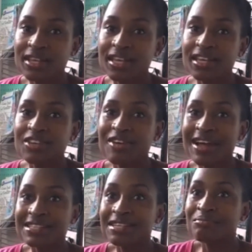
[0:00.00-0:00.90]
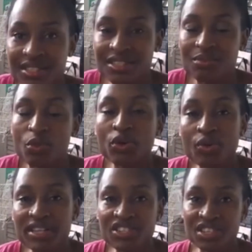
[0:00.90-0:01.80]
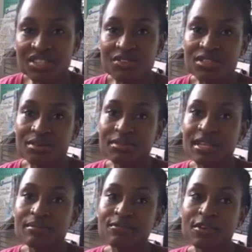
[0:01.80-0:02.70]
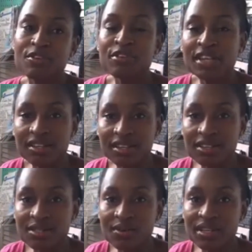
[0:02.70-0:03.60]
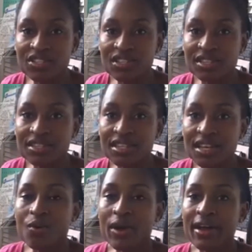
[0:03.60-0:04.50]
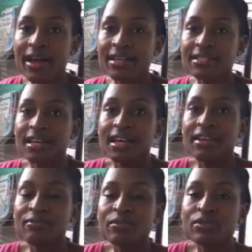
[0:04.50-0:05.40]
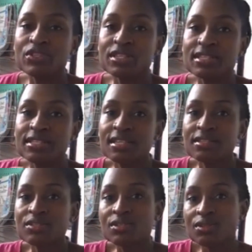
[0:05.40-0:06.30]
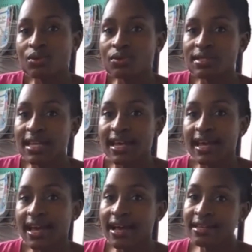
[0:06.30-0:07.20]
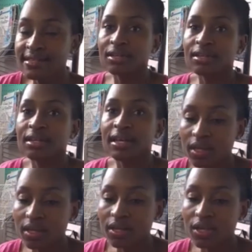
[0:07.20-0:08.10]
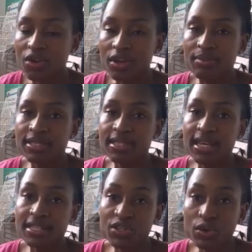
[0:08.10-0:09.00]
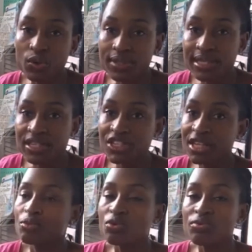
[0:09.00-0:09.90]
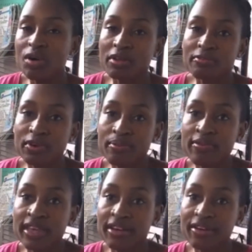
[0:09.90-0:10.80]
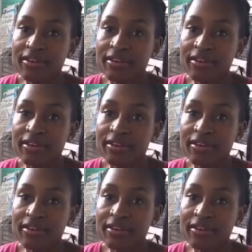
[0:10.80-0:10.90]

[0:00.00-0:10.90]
you're asking me more questions or sometimes very redundant questions. Whereas if you just stick to those that I ask, then you're able to get your quotation, move on from there.